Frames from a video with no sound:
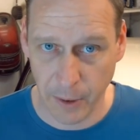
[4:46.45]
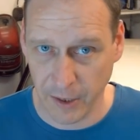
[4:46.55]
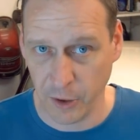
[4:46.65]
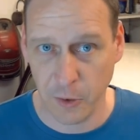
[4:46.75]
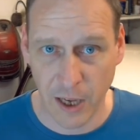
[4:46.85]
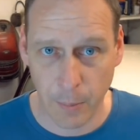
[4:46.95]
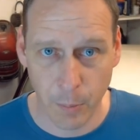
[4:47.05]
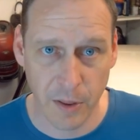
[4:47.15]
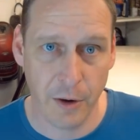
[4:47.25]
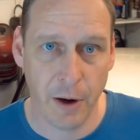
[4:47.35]
but they do
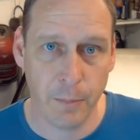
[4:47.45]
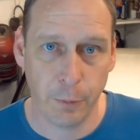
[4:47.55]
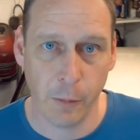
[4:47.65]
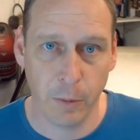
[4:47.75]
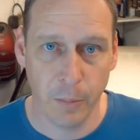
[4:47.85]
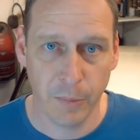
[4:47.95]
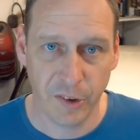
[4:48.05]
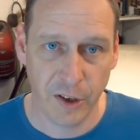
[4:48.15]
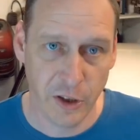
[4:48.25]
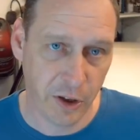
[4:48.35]
come with their own
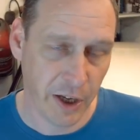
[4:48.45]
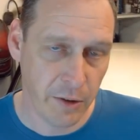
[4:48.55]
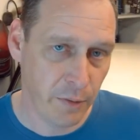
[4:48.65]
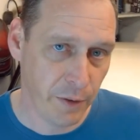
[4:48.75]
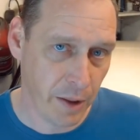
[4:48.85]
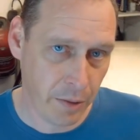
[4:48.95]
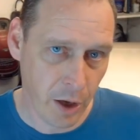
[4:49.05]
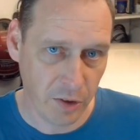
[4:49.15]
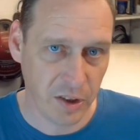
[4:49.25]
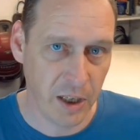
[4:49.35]
problems, that you can only fit
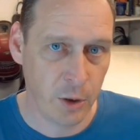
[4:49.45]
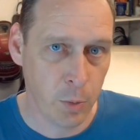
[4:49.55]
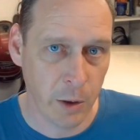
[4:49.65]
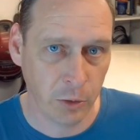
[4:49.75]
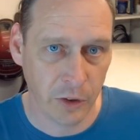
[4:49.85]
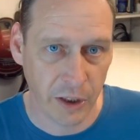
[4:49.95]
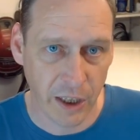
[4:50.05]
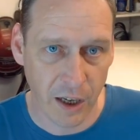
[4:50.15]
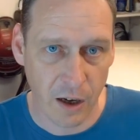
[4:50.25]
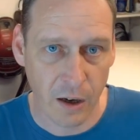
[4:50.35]
13-inch wheels on the
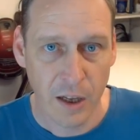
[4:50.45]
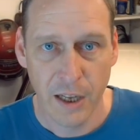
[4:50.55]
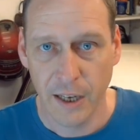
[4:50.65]
car,